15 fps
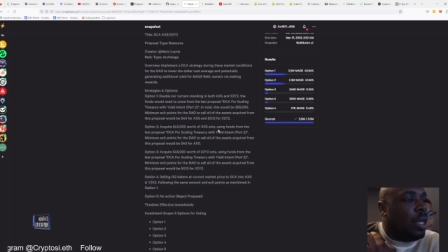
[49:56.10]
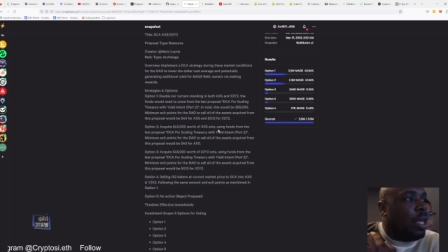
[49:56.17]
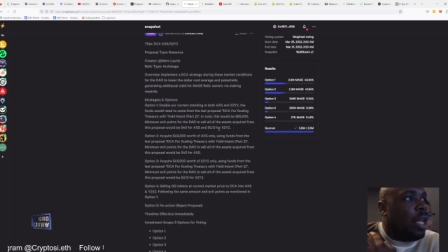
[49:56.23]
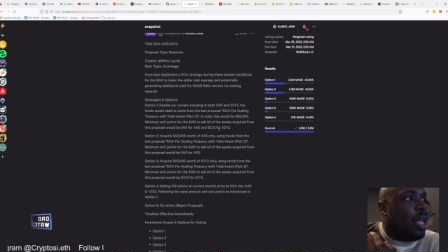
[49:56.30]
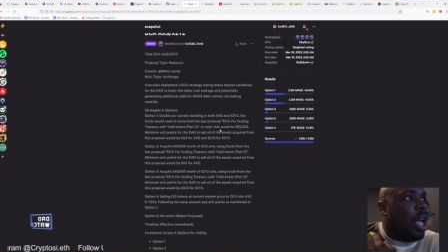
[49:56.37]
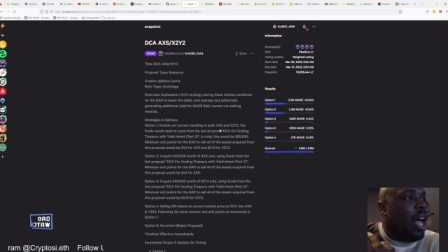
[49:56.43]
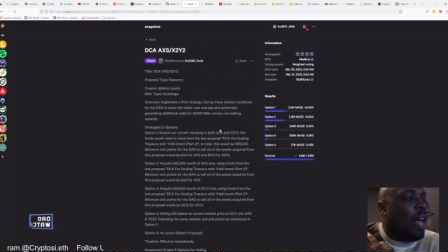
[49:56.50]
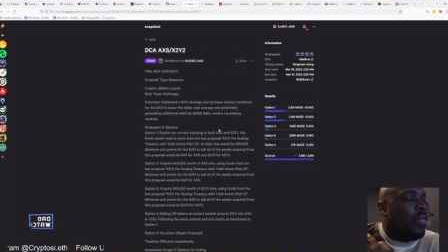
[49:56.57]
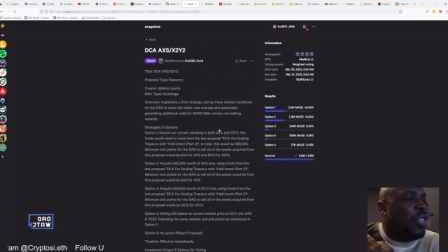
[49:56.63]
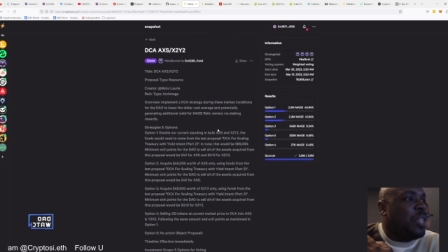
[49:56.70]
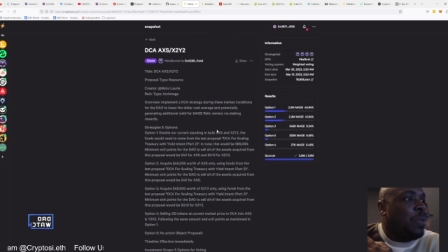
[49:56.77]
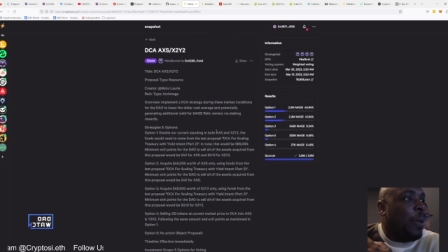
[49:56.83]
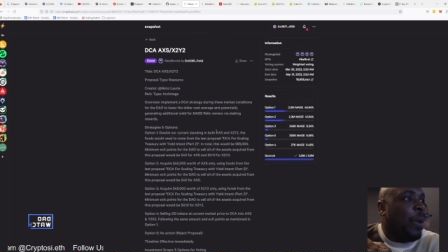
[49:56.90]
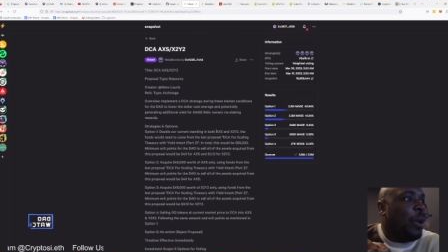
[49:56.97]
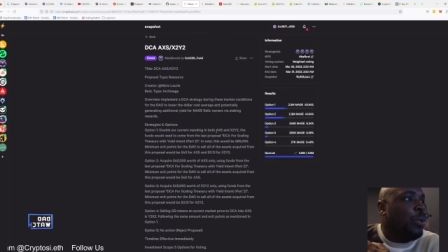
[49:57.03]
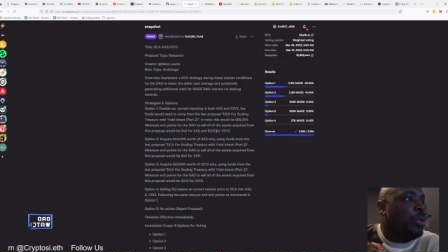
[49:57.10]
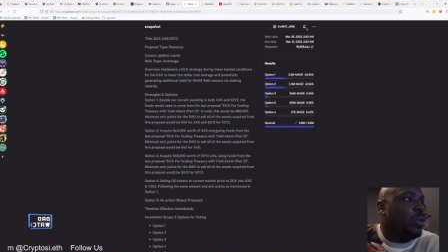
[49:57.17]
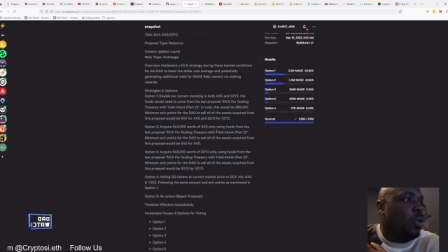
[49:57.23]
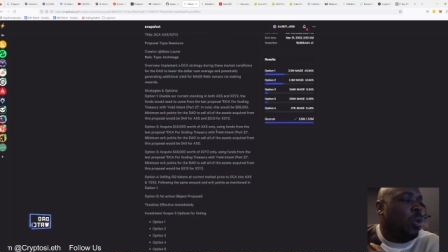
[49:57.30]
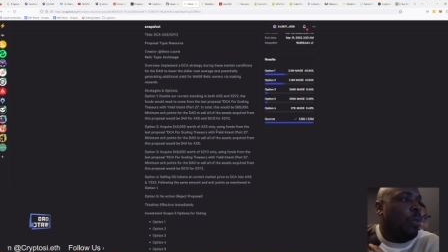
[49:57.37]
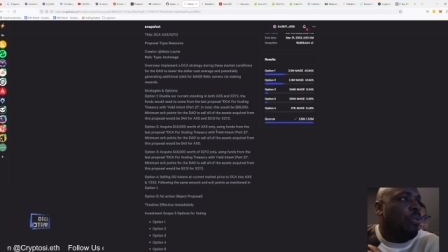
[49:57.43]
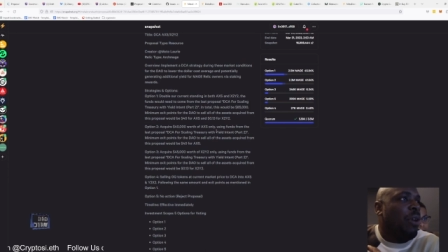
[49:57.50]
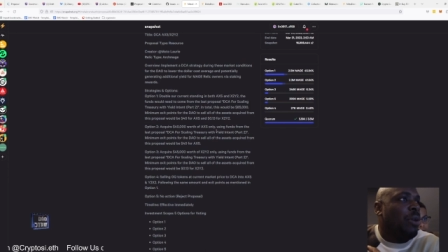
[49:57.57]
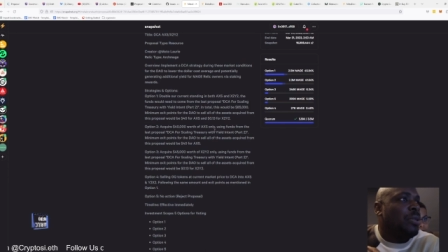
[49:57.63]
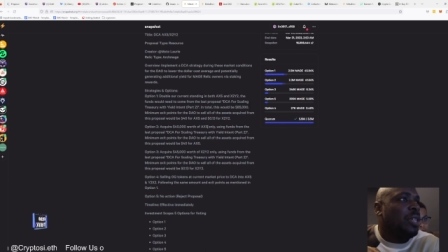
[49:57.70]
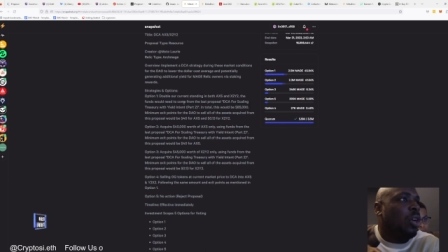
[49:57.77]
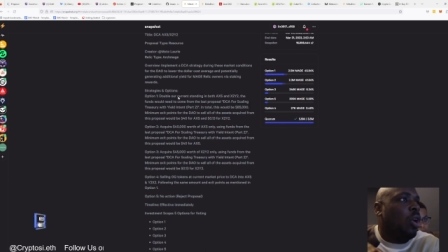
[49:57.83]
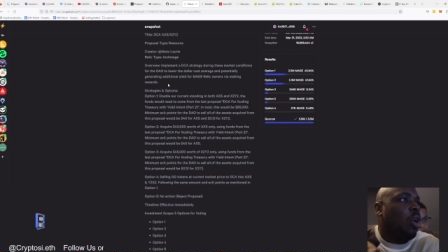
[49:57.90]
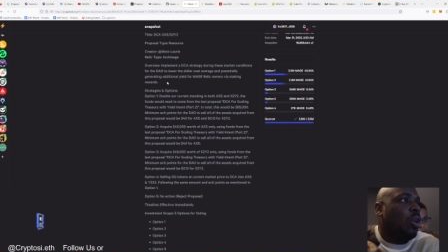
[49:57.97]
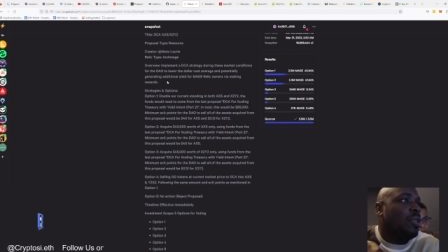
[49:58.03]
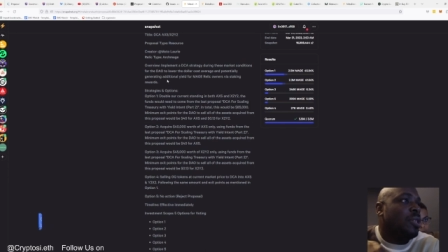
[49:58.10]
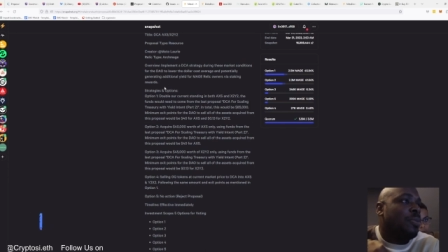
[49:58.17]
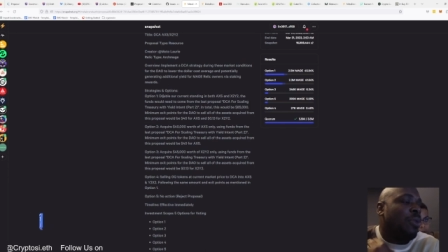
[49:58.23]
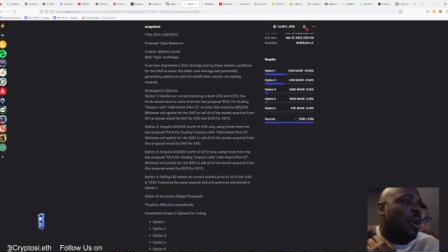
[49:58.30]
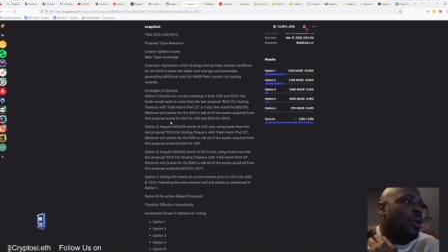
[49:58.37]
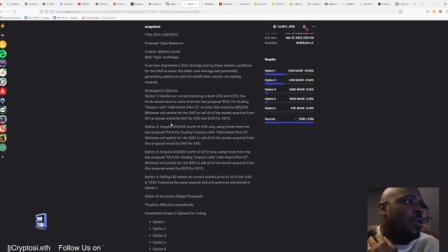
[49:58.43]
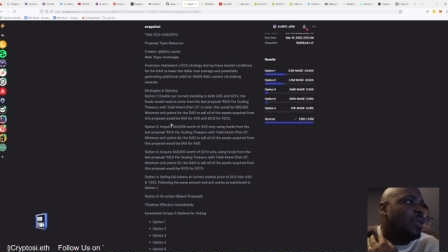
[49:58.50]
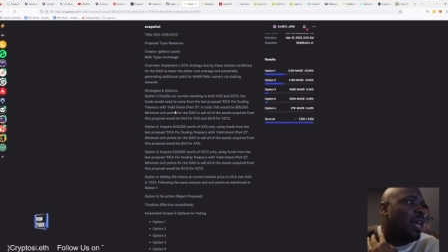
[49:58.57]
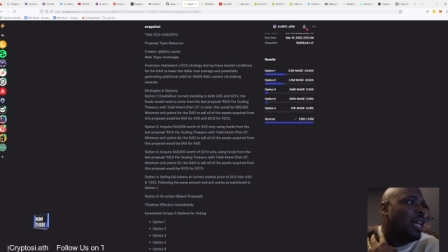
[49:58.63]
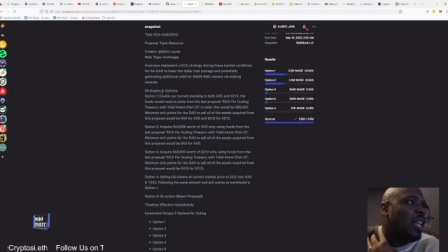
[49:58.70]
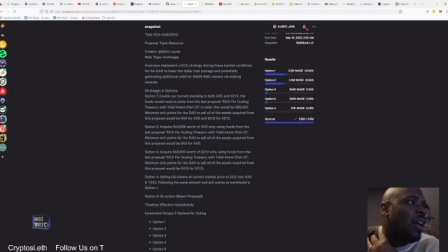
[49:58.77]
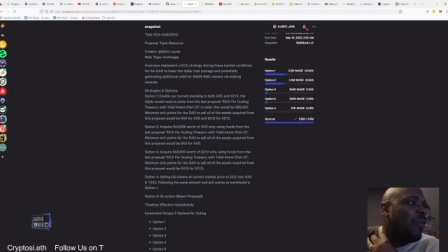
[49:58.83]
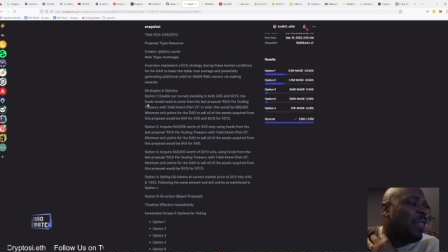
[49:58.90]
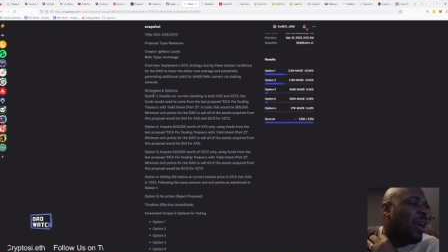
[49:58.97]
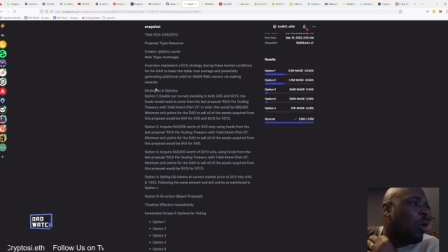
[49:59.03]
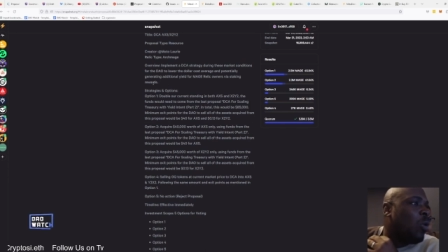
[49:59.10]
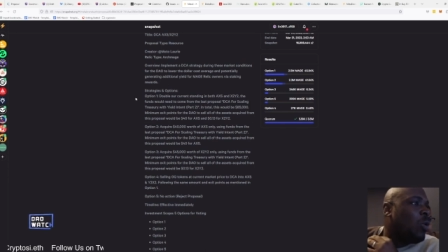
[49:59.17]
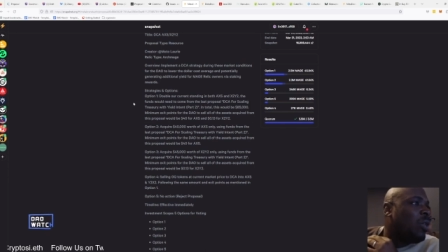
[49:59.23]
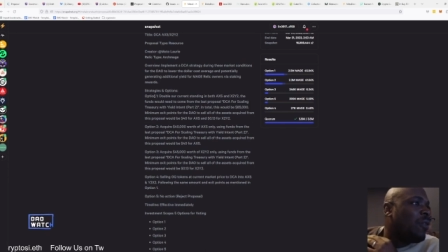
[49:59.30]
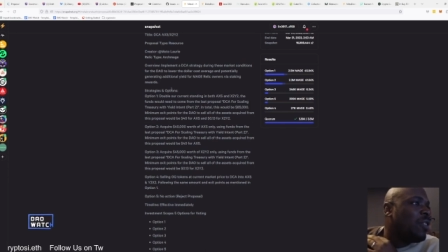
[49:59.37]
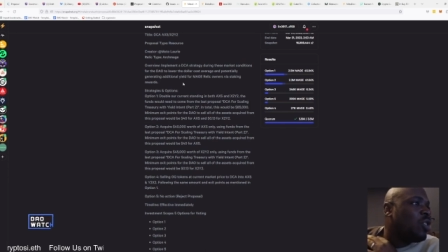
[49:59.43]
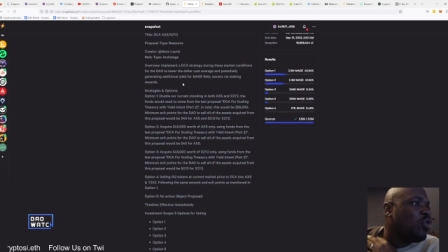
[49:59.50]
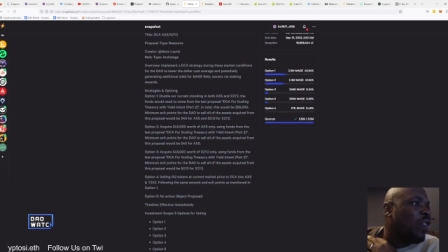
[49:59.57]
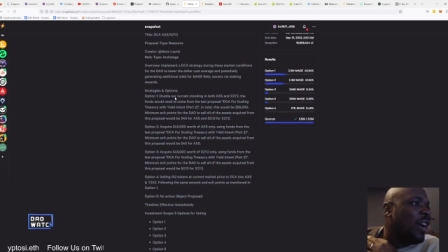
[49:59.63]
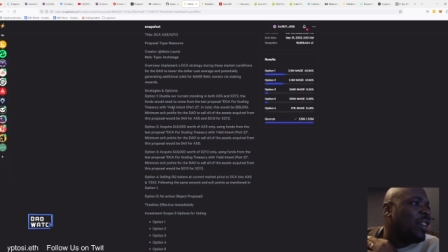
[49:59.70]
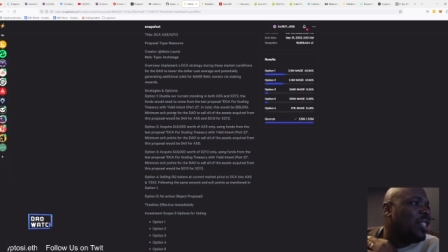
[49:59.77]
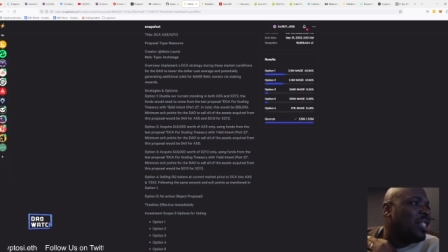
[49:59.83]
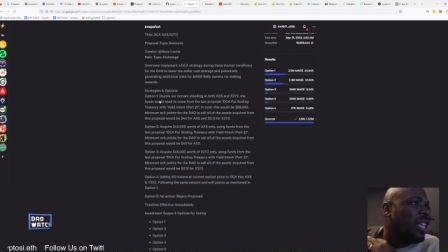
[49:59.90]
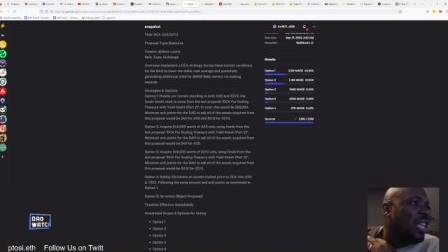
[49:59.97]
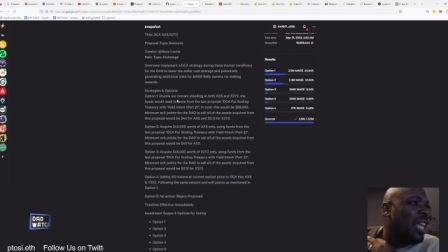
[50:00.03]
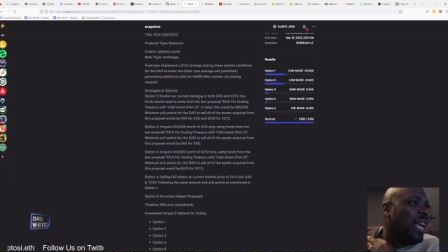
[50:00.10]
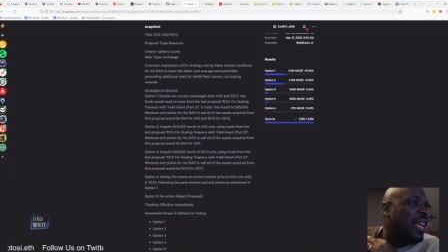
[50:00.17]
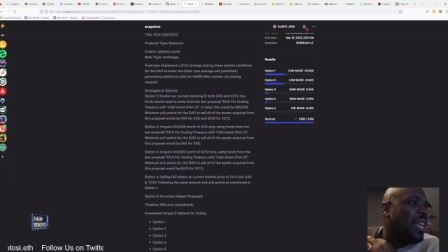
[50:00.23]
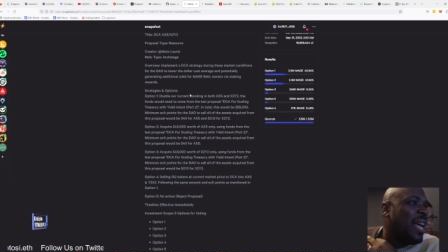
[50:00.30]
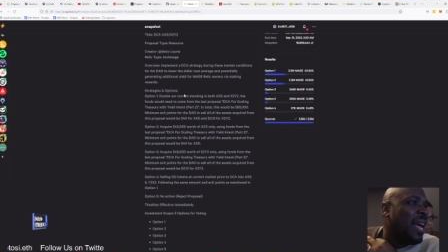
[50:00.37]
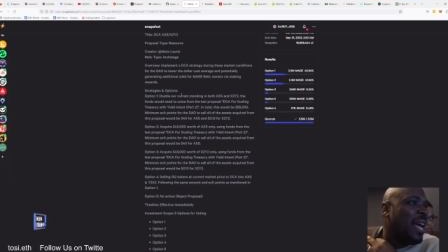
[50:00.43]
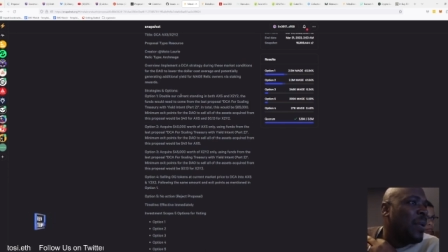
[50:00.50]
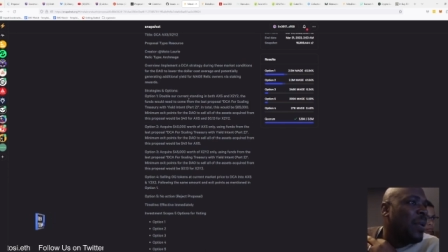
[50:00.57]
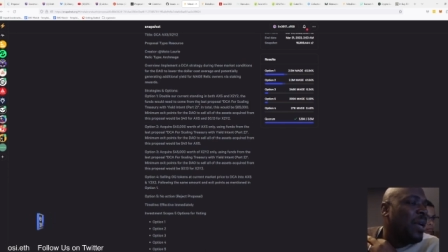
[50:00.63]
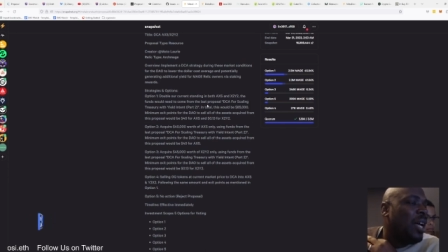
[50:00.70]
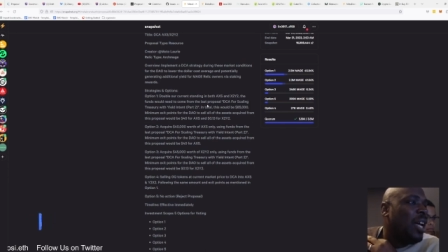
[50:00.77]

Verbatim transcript: Uh, this proposal, pros and cons. Pros, I love that all of the strategies are laid out.